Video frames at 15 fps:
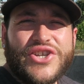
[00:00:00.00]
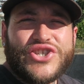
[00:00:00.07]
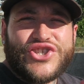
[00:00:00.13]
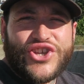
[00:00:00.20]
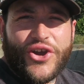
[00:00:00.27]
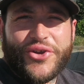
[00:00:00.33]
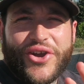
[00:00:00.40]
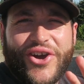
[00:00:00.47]

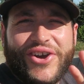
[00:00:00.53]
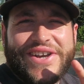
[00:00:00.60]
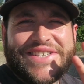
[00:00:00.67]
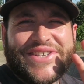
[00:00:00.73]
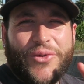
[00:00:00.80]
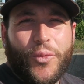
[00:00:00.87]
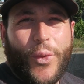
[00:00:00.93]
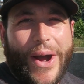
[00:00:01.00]
So
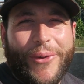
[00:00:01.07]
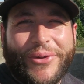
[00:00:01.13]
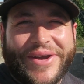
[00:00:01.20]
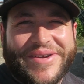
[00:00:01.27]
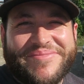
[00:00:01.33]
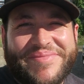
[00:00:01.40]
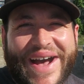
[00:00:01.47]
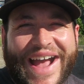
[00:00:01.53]
guys,
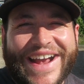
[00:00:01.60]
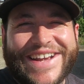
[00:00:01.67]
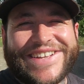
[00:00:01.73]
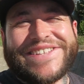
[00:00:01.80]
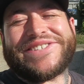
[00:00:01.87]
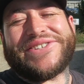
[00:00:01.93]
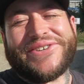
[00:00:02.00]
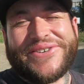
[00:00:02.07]
welcome back
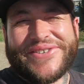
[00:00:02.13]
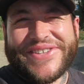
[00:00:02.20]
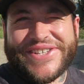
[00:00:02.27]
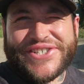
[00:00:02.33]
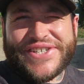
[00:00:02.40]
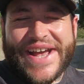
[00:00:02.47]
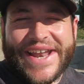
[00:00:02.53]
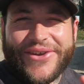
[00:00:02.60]
to
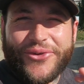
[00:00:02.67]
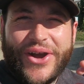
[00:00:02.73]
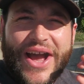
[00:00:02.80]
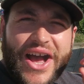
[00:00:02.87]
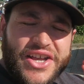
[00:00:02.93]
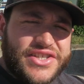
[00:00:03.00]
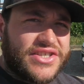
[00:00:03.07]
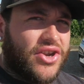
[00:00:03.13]
the channel.
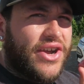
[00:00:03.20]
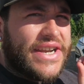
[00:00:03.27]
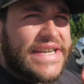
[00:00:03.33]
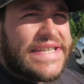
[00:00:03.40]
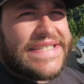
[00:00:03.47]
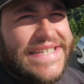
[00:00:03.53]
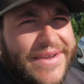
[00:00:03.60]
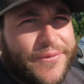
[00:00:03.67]
A
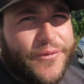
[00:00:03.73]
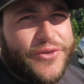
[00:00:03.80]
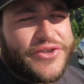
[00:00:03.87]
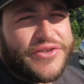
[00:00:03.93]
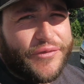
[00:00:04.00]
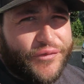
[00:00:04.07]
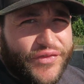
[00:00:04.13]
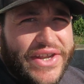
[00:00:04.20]
slightly
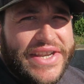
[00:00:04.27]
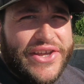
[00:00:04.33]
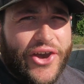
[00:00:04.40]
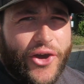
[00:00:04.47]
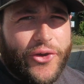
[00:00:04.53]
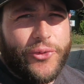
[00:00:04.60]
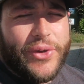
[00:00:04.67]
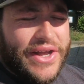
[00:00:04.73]
different
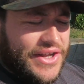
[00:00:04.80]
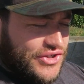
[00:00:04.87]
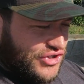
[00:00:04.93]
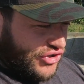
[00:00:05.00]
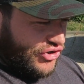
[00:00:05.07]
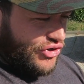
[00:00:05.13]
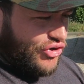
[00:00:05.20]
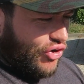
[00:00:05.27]
video
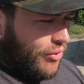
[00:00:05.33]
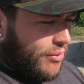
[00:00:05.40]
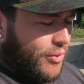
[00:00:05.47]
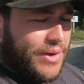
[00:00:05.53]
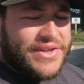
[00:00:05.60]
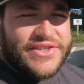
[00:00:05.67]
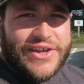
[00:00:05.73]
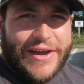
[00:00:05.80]
to the
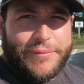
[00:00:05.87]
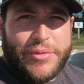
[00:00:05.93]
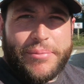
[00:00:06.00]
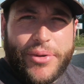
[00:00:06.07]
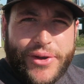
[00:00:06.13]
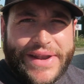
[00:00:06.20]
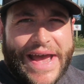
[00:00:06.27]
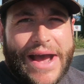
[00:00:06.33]
normal ones that I've
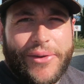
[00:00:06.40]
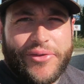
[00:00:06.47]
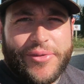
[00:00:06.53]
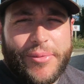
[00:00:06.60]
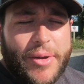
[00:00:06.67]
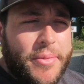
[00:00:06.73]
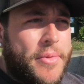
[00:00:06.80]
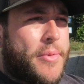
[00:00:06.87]
been putting out at
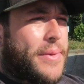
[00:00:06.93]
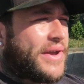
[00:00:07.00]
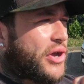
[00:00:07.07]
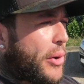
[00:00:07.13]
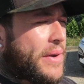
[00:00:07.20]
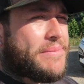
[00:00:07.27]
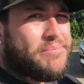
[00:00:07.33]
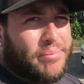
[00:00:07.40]
the moment. We're
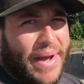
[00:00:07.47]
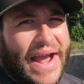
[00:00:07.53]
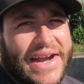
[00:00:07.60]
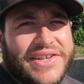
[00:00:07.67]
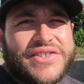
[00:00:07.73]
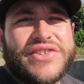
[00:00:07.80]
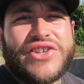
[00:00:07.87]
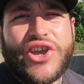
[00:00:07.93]
going
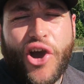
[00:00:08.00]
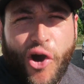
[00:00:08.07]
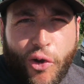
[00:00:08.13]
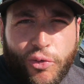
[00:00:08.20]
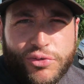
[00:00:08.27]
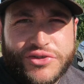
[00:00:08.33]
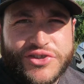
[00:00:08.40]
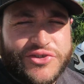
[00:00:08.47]
back to the
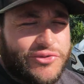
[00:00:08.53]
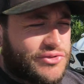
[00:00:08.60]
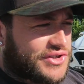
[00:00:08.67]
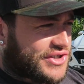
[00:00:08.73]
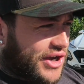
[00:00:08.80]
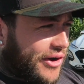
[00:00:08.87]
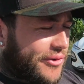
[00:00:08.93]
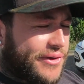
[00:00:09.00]
old school.
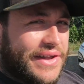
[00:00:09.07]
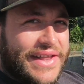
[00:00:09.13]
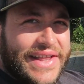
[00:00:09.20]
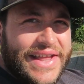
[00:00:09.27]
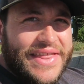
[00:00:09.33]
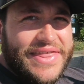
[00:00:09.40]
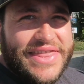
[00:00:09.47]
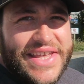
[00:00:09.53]
So
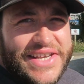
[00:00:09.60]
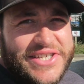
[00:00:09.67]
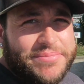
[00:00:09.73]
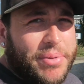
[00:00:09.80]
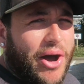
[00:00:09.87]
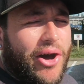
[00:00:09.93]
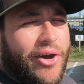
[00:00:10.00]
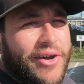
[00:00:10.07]

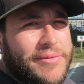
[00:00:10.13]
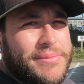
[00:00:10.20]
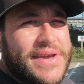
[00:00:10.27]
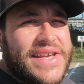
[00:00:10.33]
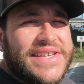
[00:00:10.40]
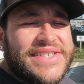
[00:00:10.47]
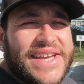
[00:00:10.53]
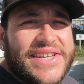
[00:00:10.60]
this behind
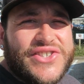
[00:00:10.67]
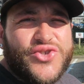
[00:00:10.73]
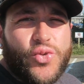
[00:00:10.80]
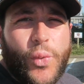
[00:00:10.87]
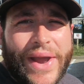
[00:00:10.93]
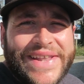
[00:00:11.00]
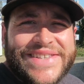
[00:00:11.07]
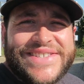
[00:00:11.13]
me is a
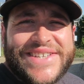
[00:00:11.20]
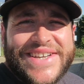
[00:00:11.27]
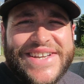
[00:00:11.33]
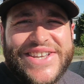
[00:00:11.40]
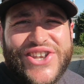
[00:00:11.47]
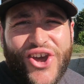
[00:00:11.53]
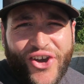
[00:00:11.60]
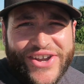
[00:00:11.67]

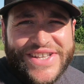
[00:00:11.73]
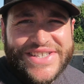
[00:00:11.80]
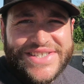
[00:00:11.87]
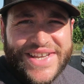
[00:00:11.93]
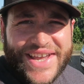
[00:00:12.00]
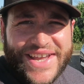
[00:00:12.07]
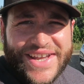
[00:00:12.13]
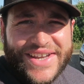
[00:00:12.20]

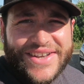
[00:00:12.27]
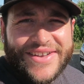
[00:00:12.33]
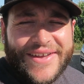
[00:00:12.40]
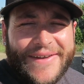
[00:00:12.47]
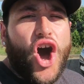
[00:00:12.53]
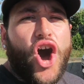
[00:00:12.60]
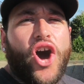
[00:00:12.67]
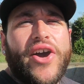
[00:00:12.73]
2019
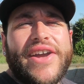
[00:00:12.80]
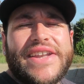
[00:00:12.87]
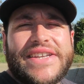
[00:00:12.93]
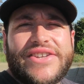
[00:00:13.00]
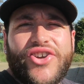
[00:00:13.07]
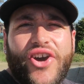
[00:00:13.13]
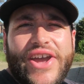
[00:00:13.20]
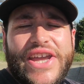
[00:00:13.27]

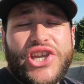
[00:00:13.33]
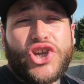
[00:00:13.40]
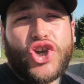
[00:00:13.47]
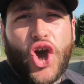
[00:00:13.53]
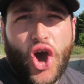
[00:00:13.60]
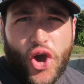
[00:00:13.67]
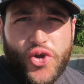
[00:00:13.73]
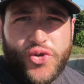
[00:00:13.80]
Hyundai
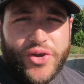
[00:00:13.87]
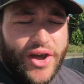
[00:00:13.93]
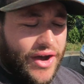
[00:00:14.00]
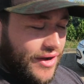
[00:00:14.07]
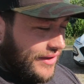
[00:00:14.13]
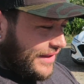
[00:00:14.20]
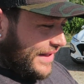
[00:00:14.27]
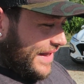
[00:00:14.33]

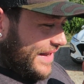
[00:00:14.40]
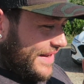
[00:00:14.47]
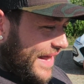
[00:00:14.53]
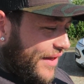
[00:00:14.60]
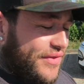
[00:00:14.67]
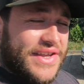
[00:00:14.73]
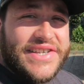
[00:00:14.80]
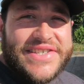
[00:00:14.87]
Kona.
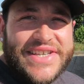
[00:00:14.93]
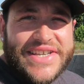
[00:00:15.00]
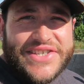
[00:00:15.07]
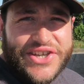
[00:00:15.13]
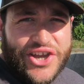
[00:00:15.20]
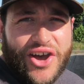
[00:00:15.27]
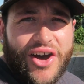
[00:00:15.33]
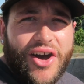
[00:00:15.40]
Now this
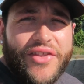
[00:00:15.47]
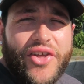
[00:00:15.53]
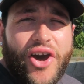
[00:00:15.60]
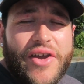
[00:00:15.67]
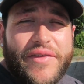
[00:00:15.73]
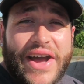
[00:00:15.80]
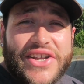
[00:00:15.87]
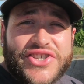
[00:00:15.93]
is a car that
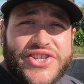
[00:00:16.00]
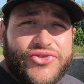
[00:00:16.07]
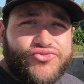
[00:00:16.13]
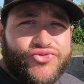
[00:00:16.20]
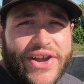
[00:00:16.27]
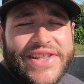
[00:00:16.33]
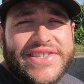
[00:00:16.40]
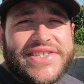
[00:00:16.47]
I've actually
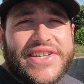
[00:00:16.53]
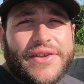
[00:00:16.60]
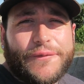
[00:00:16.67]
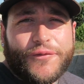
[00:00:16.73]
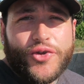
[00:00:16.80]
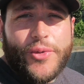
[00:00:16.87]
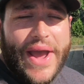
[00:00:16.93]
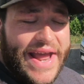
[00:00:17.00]

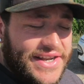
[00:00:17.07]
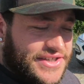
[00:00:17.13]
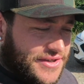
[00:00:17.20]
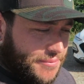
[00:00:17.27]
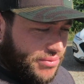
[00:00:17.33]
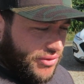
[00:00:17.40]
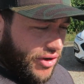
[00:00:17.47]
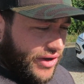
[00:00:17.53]
rented through
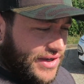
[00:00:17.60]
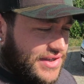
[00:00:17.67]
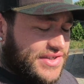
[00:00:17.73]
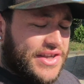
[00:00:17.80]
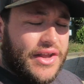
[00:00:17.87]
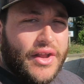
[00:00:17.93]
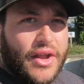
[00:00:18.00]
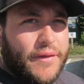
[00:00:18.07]

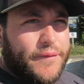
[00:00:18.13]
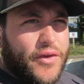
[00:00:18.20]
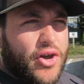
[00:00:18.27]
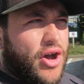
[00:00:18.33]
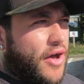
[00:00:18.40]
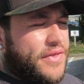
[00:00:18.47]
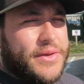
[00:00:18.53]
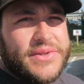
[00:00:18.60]
Enterprise
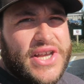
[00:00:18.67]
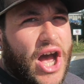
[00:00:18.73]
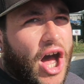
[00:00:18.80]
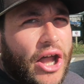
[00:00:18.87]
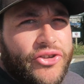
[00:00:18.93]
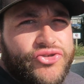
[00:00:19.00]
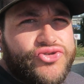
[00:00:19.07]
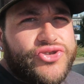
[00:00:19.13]
for, I think it was
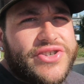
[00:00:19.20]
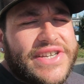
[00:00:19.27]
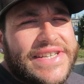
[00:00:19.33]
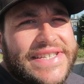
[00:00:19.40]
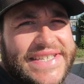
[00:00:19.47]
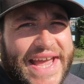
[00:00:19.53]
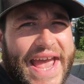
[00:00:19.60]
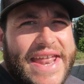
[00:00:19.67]

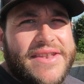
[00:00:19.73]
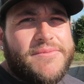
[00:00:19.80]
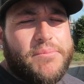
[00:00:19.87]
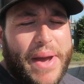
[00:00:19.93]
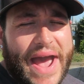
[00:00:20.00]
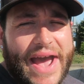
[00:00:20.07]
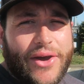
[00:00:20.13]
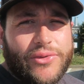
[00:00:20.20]

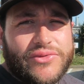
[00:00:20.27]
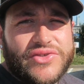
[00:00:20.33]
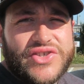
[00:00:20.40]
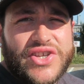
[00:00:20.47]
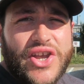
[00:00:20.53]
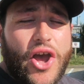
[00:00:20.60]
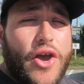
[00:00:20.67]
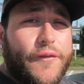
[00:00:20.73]

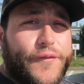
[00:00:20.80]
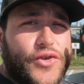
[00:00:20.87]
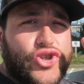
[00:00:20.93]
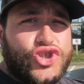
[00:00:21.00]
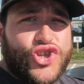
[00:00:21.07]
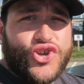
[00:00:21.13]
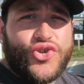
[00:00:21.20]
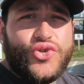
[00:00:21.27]
£110 for
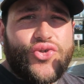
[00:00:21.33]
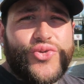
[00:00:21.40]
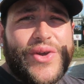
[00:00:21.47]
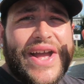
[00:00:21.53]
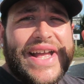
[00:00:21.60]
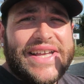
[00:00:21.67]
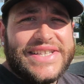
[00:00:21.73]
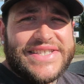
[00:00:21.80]

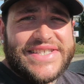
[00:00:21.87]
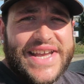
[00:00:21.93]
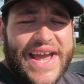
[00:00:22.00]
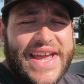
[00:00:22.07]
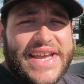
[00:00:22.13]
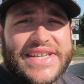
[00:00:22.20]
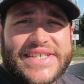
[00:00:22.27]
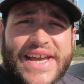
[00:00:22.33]
2
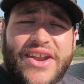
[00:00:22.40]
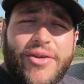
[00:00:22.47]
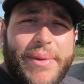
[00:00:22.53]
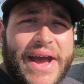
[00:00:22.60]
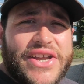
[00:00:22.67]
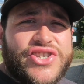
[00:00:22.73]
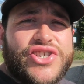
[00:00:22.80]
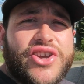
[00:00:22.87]
days. And
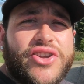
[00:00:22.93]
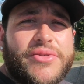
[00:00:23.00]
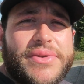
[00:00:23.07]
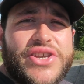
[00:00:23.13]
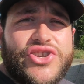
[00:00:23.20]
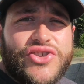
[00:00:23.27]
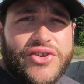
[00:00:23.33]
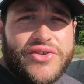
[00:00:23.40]
I'm actually going to
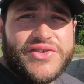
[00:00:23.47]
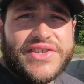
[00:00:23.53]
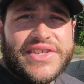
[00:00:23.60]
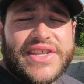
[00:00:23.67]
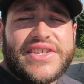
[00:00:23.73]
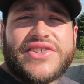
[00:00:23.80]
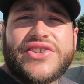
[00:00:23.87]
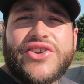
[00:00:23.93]
be
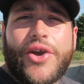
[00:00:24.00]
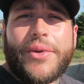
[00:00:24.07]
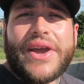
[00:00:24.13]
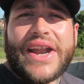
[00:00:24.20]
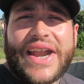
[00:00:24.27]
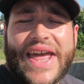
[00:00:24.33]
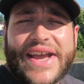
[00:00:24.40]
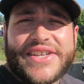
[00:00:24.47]
using this to go
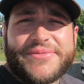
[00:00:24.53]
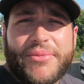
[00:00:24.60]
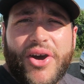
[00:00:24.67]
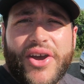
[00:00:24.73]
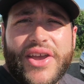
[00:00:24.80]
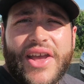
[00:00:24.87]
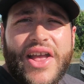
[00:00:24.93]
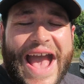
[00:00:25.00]
and collect
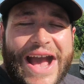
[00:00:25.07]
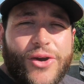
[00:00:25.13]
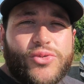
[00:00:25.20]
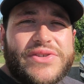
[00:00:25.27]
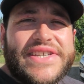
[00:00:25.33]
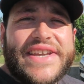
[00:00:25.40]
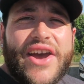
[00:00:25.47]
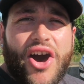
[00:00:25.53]
my
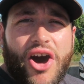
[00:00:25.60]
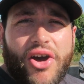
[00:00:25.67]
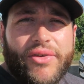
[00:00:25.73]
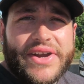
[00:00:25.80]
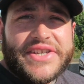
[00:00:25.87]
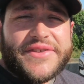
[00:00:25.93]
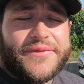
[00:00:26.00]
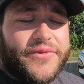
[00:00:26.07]
Audi
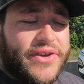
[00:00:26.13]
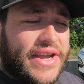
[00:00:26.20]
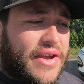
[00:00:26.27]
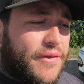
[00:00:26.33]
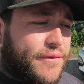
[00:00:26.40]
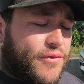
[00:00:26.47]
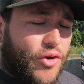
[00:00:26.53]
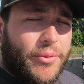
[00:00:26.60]

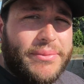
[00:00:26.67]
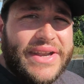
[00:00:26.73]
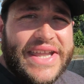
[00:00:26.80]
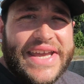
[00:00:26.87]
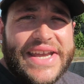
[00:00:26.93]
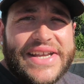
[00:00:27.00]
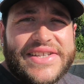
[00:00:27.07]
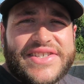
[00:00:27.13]
RS3 from
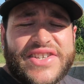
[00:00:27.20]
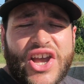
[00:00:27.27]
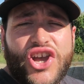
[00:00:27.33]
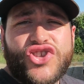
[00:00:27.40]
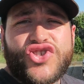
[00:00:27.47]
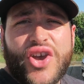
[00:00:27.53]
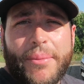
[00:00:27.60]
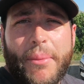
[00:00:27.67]
Leeds
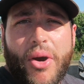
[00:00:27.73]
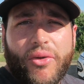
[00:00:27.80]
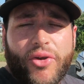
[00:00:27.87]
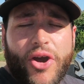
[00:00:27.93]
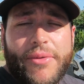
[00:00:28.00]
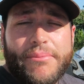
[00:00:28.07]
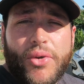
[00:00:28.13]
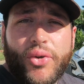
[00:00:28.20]

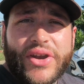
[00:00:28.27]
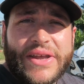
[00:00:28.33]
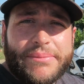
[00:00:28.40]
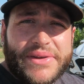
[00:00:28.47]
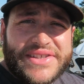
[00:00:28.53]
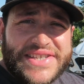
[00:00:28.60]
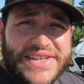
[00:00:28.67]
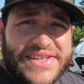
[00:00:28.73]
tomorrow morning.
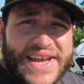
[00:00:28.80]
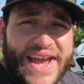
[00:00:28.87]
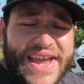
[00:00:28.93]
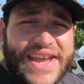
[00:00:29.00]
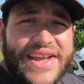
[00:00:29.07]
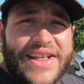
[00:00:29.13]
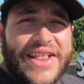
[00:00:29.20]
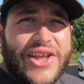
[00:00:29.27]
But
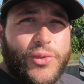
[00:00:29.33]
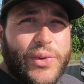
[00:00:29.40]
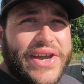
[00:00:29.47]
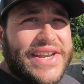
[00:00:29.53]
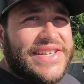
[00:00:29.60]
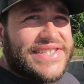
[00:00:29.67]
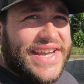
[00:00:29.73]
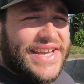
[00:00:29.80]
today we're
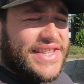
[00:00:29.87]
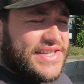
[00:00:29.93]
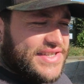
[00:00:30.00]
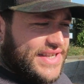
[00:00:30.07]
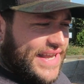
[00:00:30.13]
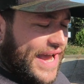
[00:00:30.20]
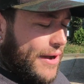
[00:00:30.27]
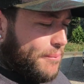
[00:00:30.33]
going to take
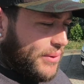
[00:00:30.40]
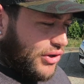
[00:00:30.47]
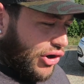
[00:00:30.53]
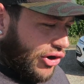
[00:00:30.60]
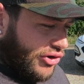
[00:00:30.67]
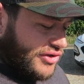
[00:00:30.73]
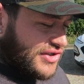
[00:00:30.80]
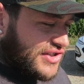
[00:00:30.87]
this thing out
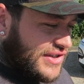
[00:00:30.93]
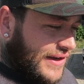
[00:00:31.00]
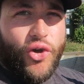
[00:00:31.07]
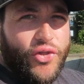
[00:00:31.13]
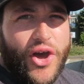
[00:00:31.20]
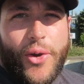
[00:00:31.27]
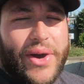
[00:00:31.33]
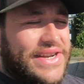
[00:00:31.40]
because
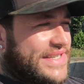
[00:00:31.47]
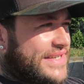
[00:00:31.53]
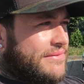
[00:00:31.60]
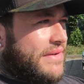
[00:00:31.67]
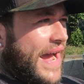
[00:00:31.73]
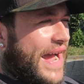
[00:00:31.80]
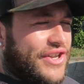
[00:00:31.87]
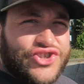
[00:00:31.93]
although I
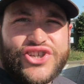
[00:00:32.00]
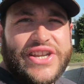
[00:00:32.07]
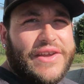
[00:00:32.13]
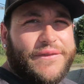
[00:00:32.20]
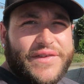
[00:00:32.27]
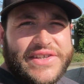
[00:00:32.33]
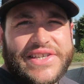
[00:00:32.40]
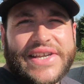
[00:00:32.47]
didn't
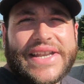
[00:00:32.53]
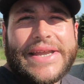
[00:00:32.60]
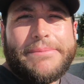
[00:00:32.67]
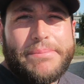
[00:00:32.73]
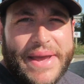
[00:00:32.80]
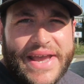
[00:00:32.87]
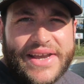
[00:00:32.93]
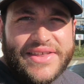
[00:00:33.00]
actually physically
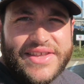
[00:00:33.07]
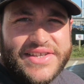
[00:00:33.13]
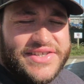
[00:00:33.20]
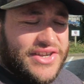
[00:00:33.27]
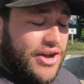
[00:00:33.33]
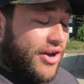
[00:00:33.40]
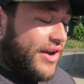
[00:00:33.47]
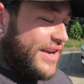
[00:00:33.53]
pick
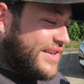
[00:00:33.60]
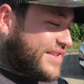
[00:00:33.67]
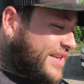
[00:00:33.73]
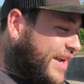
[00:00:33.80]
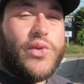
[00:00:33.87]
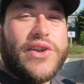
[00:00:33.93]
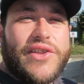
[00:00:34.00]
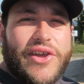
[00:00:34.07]
this car,
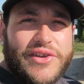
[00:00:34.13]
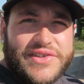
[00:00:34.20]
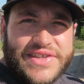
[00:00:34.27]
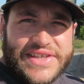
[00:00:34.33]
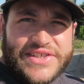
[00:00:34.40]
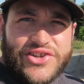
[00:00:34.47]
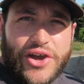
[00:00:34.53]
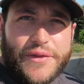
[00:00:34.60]
it's one of those
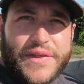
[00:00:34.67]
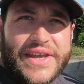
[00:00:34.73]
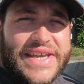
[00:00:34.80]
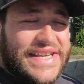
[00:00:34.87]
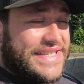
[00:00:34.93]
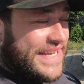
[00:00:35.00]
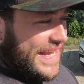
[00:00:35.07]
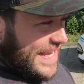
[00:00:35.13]
things that I
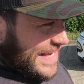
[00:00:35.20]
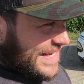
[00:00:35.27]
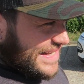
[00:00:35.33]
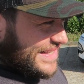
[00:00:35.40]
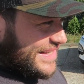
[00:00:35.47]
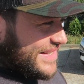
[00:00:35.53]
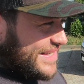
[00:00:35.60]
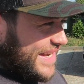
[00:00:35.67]
think is
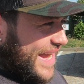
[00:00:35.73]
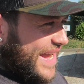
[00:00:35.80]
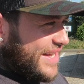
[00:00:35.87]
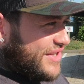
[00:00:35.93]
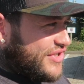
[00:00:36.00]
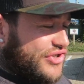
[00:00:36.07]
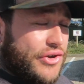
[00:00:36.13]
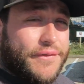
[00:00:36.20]
easy to get
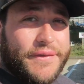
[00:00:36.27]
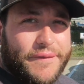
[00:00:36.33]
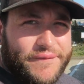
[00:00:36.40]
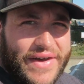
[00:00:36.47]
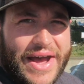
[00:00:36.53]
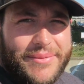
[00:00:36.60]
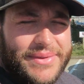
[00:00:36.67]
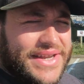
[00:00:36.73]
into for
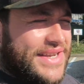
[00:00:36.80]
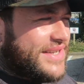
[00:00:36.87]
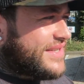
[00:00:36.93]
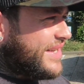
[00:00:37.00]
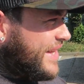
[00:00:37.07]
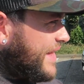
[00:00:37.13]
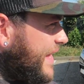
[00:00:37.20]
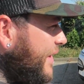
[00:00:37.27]
families.